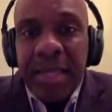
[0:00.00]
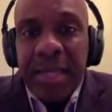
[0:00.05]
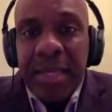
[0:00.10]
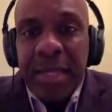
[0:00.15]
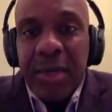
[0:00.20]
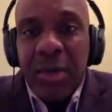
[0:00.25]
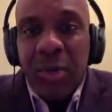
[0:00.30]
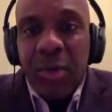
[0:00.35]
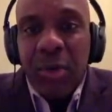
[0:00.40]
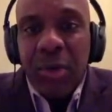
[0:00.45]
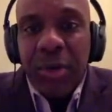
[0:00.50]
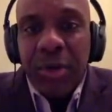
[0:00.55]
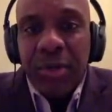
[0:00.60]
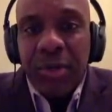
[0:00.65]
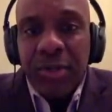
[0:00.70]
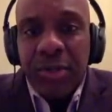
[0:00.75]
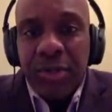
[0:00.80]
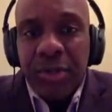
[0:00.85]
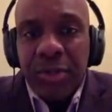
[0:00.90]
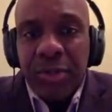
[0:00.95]
in order
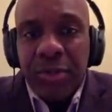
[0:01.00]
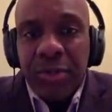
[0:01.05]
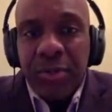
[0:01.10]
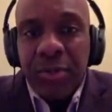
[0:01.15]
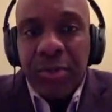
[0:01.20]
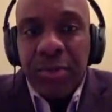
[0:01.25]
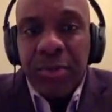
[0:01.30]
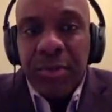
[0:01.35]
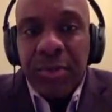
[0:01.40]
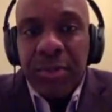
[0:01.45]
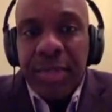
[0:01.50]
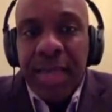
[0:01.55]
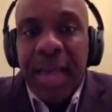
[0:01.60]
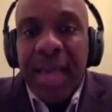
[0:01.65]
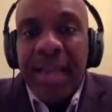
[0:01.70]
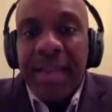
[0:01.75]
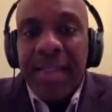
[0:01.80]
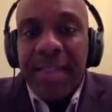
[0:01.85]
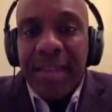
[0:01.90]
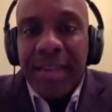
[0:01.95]
to
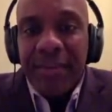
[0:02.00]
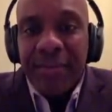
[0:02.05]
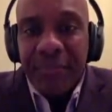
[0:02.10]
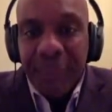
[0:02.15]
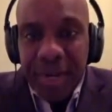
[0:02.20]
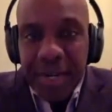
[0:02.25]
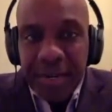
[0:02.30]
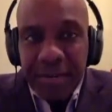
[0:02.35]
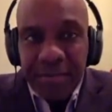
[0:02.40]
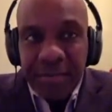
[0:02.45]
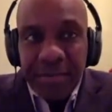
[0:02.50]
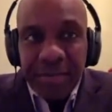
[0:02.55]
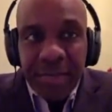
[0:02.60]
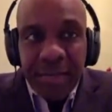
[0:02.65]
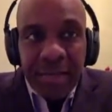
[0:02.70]
gain their freedom.